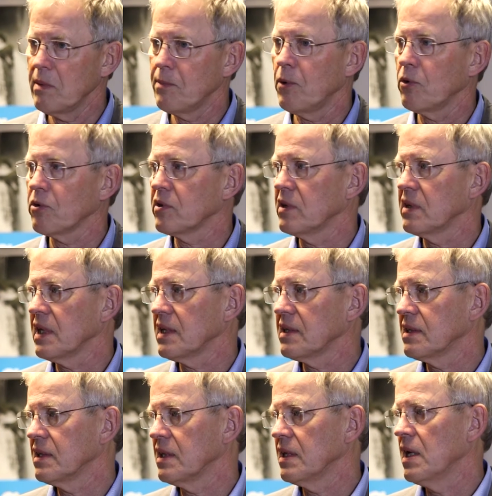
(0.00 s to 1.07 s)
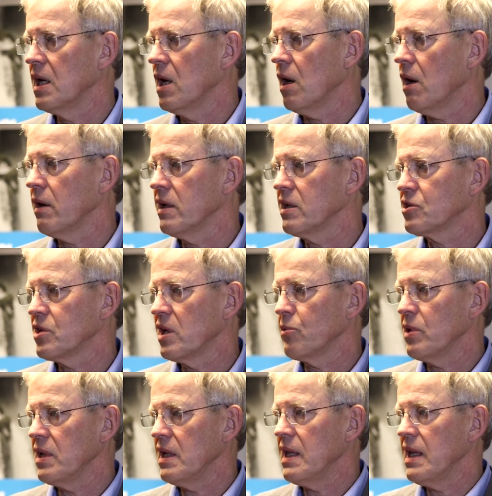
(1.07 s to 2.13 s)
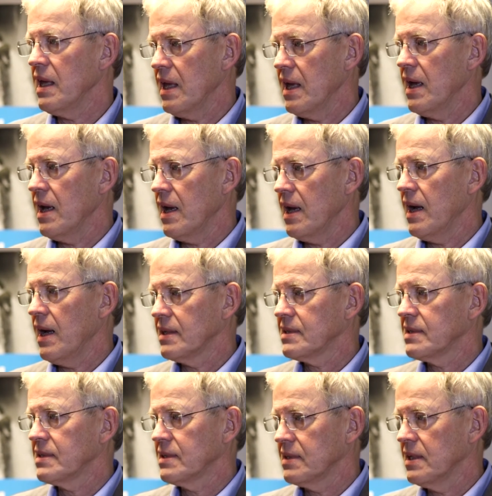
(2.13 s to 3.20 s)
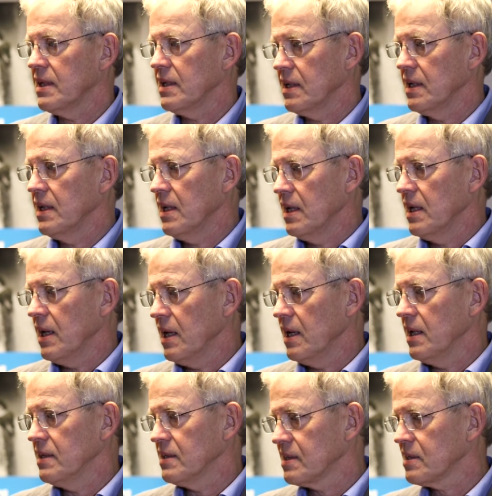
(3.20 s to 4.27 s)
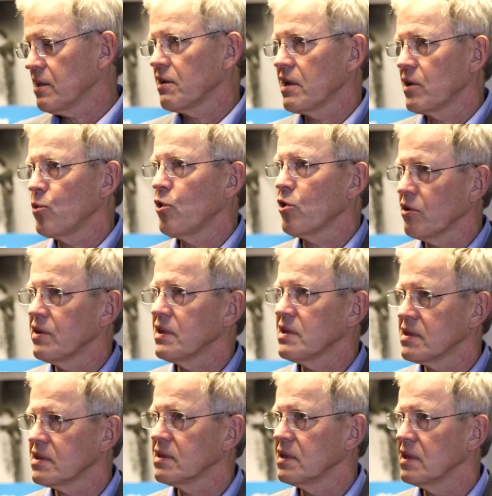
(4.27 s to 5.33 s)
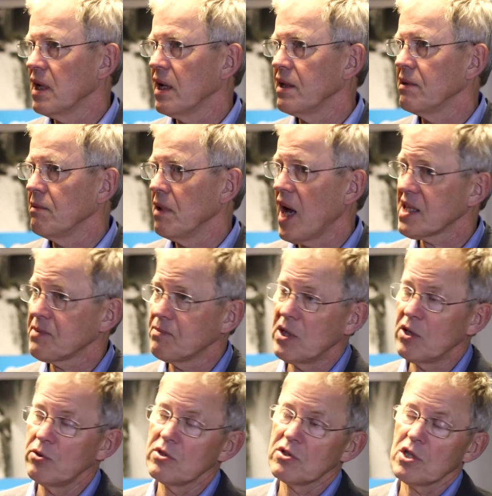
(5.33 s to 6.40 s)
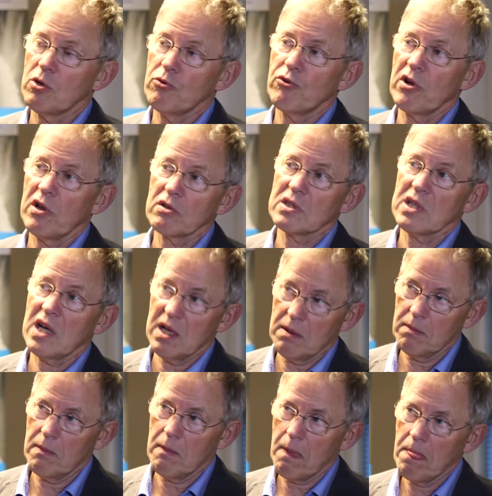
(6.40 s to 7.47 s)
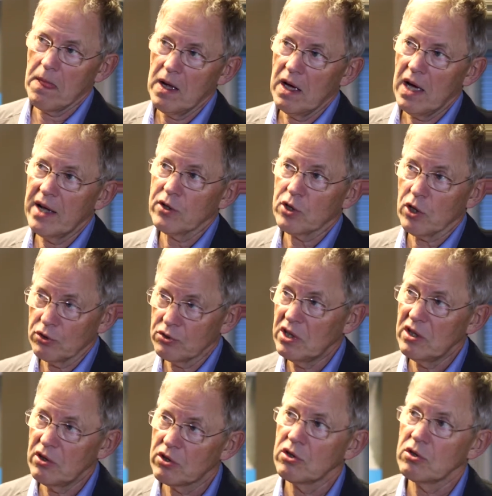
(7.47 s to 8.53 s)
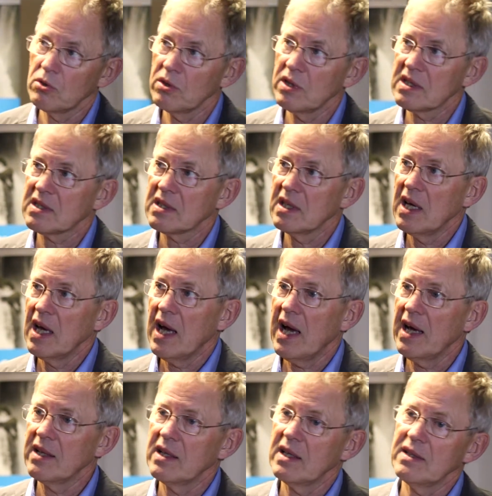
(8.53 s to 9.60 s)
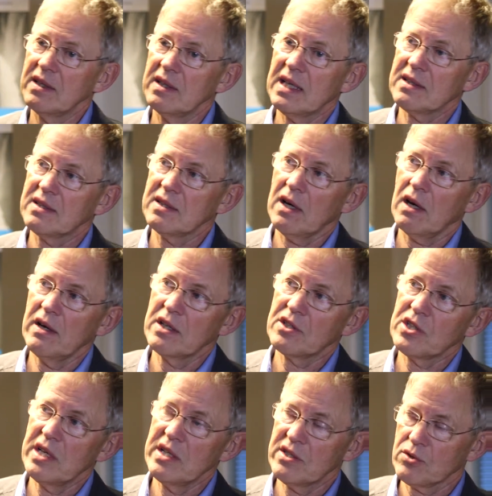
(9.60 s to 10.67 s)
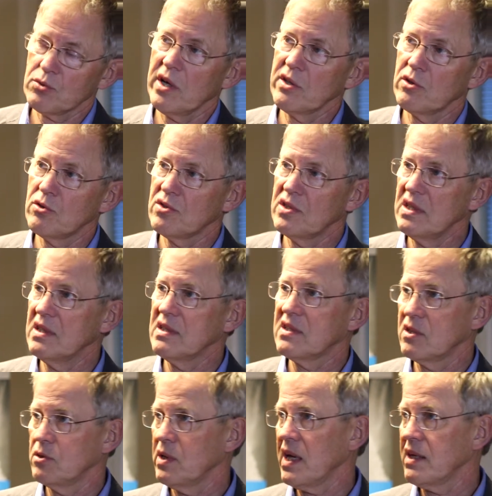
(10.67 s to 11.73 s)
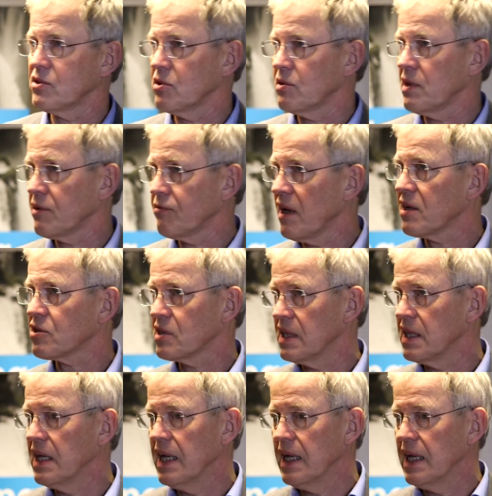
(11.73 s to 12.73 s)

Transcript: important that the IHA really has started work on this and has been doing so for a long time and continue to do this, and that IHA is trying to see this to the end so that we actually